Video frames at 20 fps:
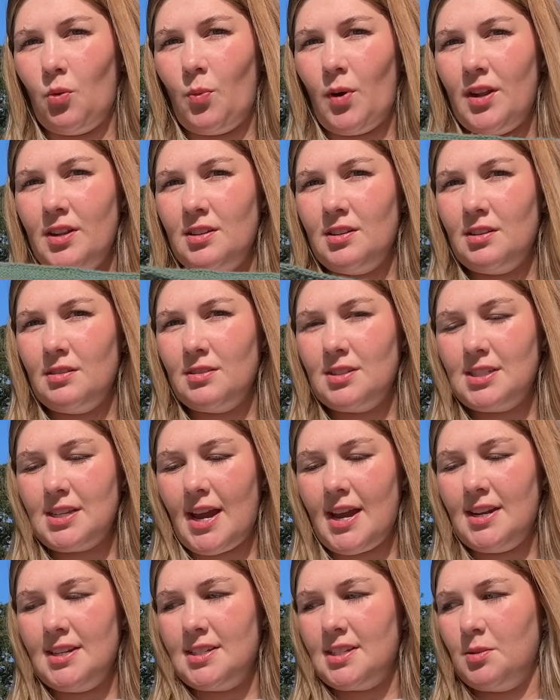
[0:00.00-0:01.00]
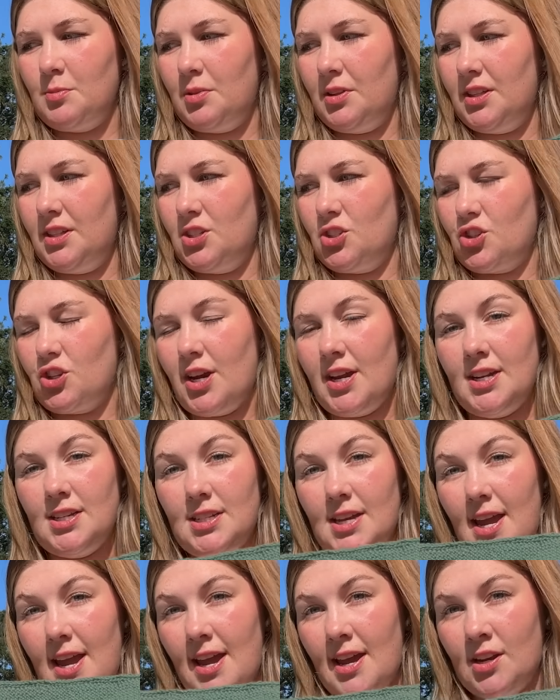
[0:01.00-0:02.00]
One side is completely straight
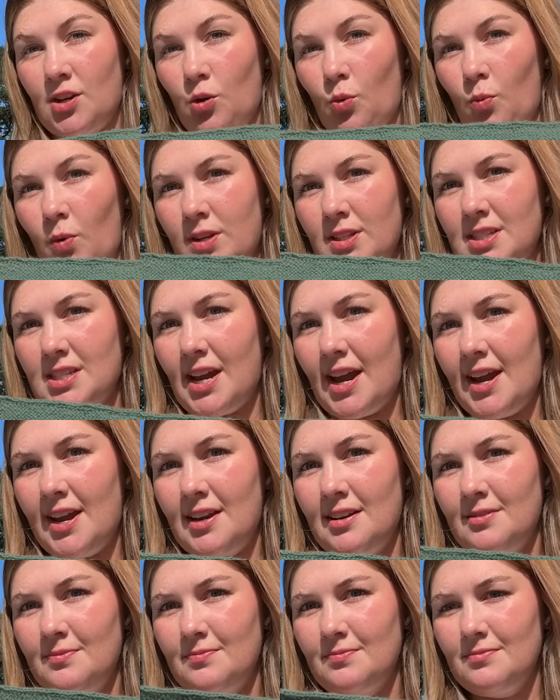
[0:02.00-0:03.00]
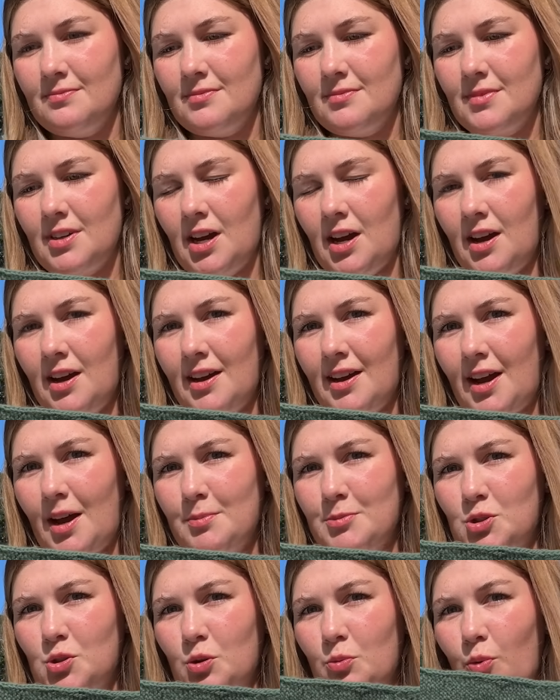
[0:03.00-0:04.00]
and one side
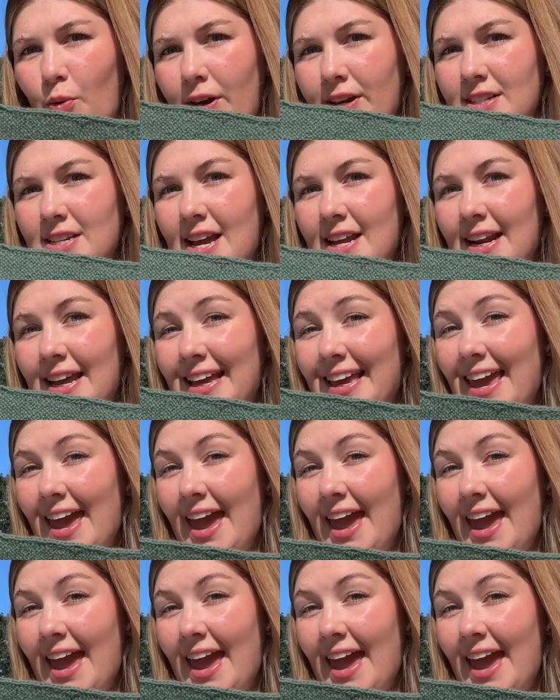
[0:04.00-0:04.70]
comes to a point, and I